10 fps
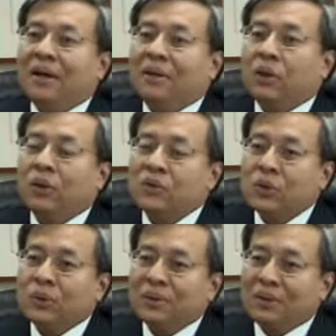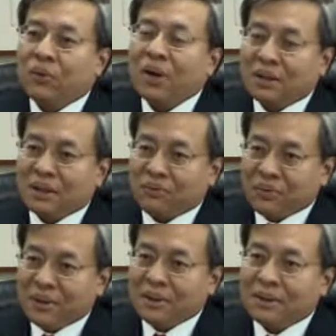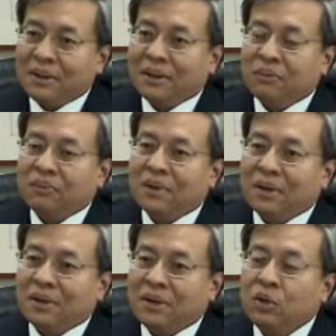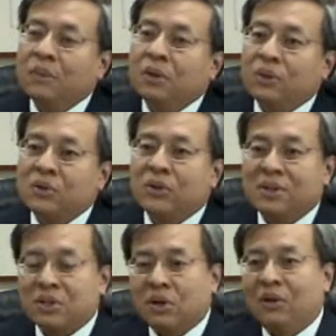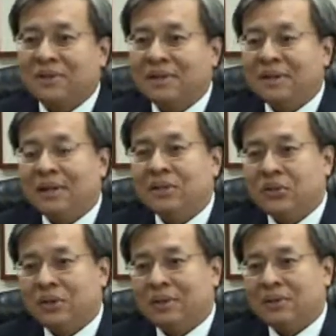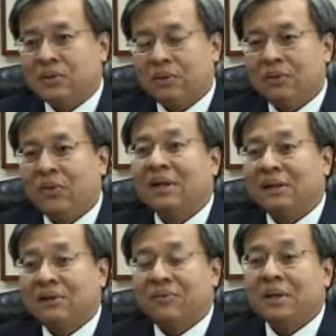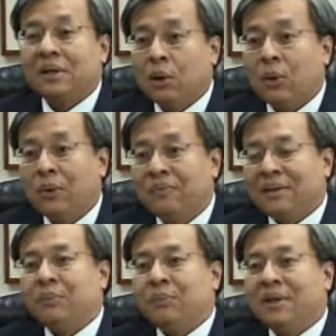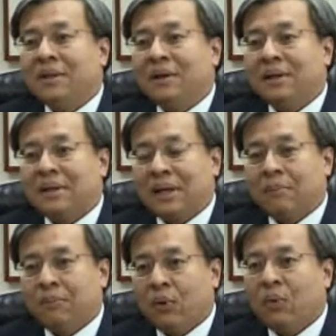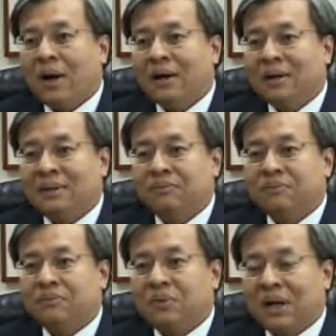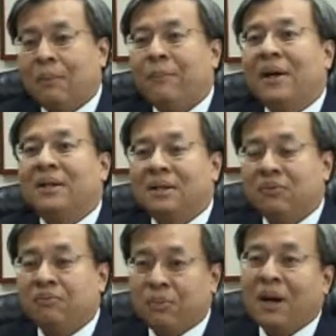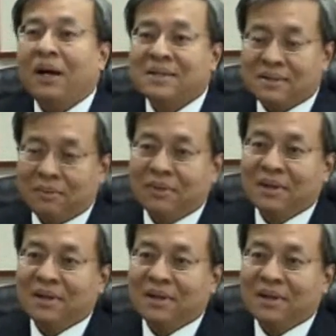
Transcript: And also relatively the human resources cost in Asia is relatively low. That means it can provide a competitive price